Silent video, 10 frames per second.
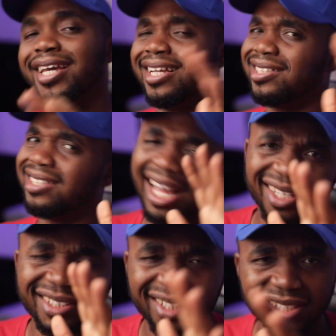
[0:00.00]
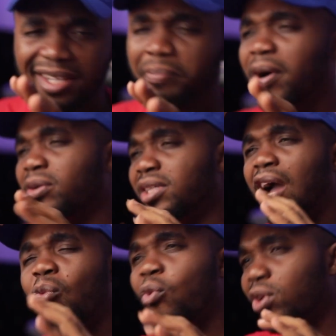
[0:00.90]
guys, that is it about the
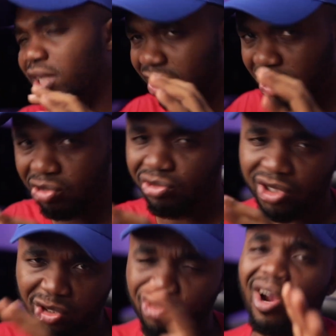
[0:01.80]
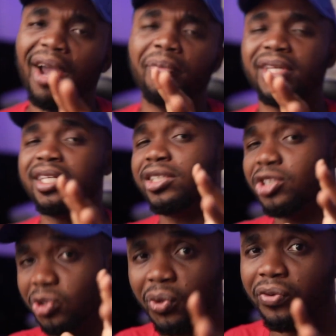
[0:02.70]
award and the Grammy
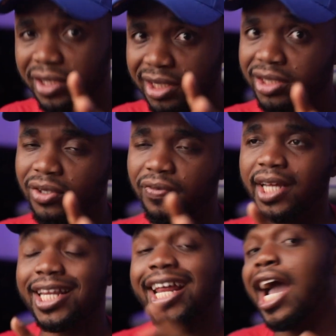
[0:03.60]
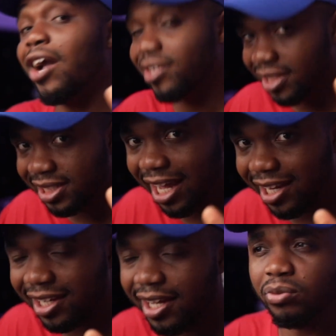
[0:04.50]
stories and stuff like that. I
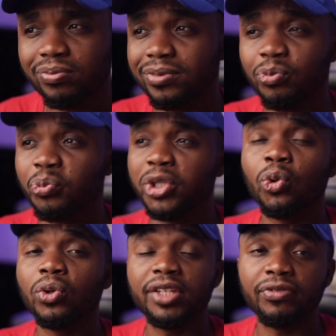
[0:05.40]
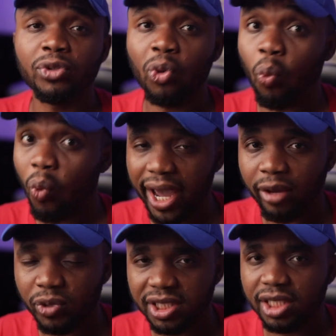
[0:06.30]
understand. We don't even know why
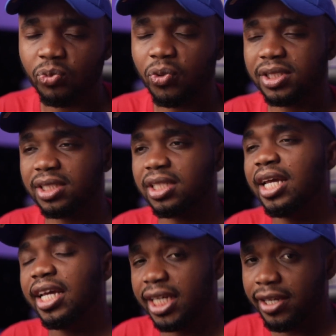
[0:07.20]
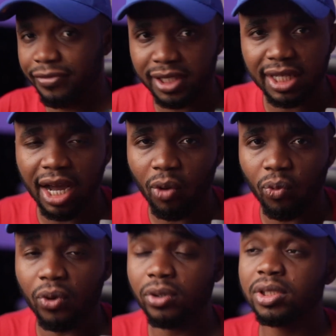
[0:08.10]
Wizkid wasn't given the
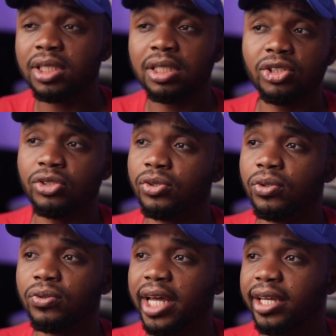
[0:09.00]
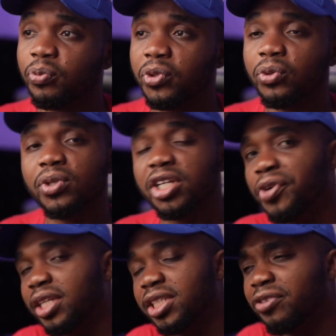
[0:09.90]
award, you know, like we don't know the
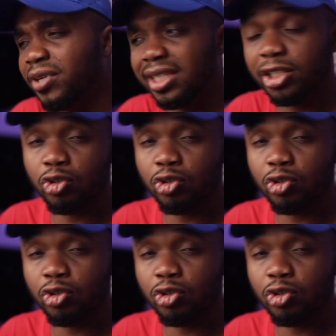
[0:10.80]
criteria, and